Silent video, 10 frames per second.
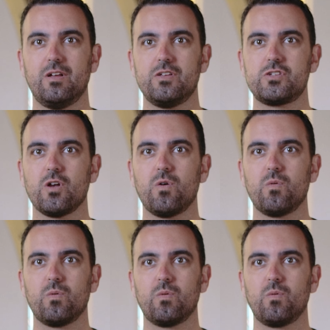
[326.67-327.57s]

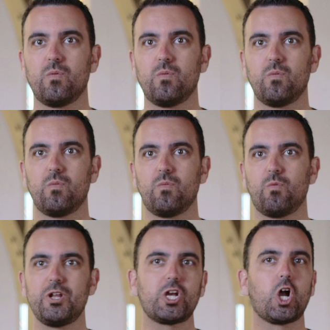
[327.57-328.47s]
So,
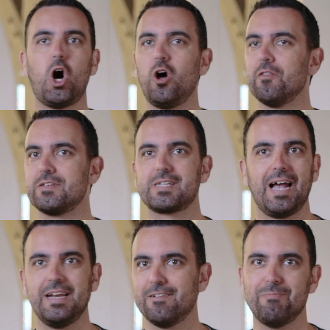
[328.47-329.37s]
what do you call this
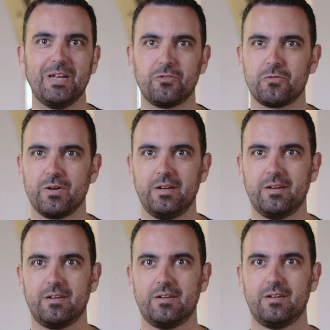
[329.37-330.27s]
kind of ministry?
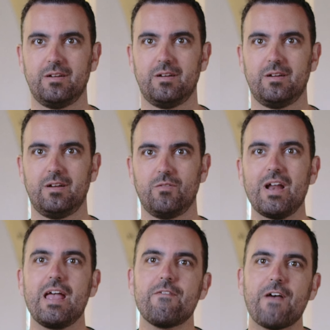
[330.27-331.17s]

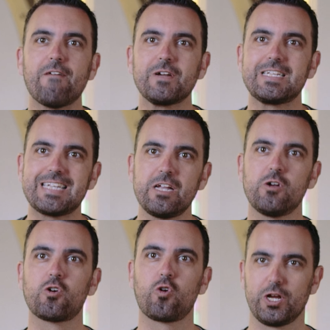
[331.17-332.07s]
Right? If every
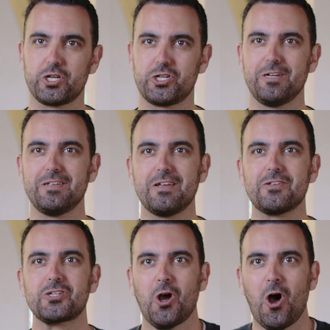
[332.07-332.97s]
single Christian
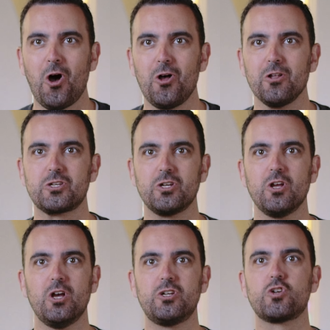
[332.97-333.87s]
is called to
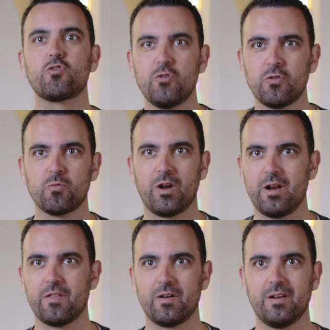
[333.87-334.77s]
truth one
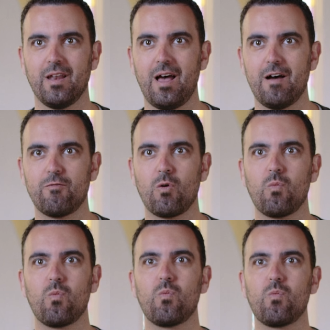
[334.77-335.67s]
another in love,
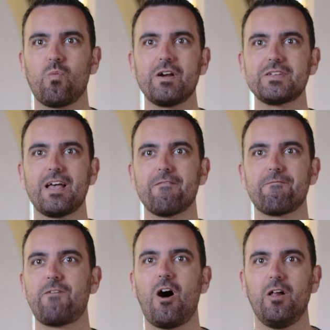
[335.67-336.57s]
where does that
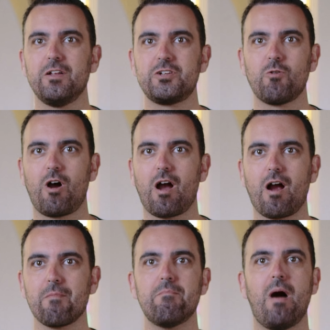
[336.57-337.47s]
fall into
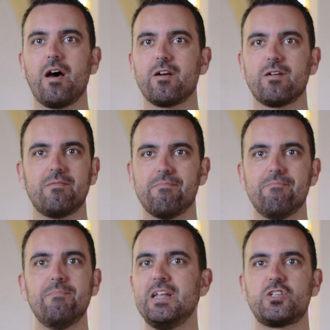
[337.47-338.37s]
our modern
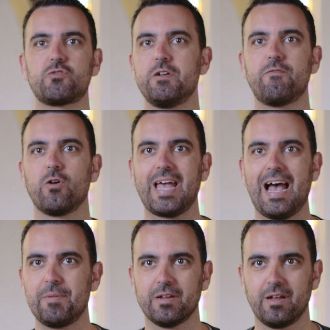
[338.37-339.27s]
ministry
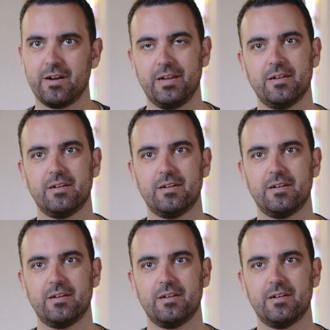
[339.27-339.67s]
vocabulary?